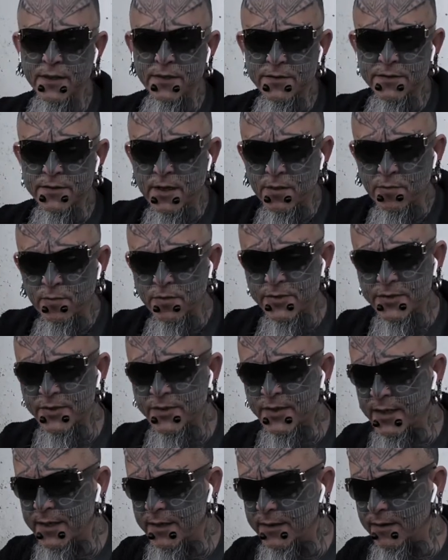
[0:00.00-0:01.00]
that were
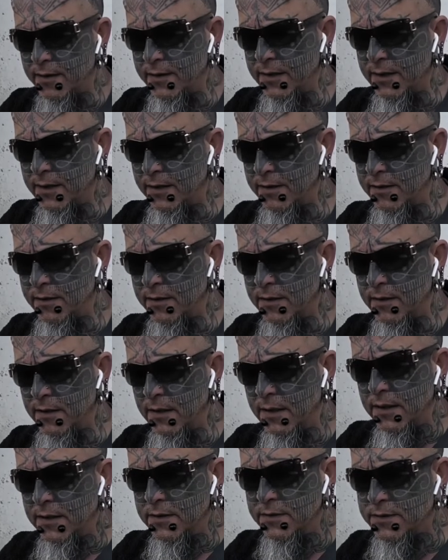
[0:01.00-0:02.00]
said in
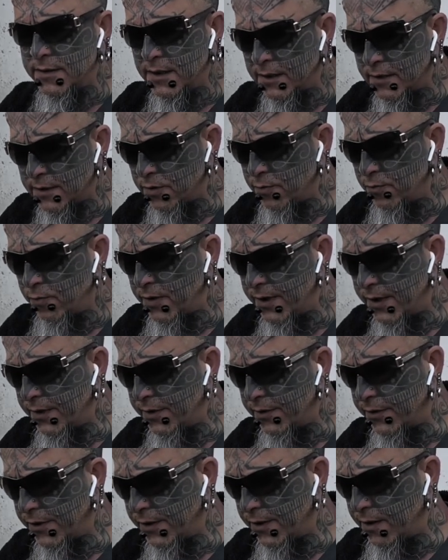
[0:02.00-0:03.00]
dealing
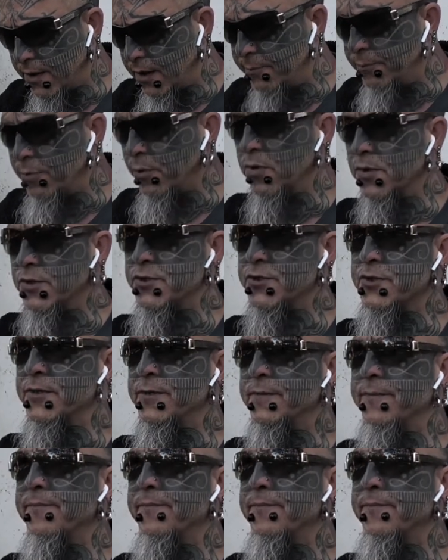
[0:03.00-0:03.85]
with abortion.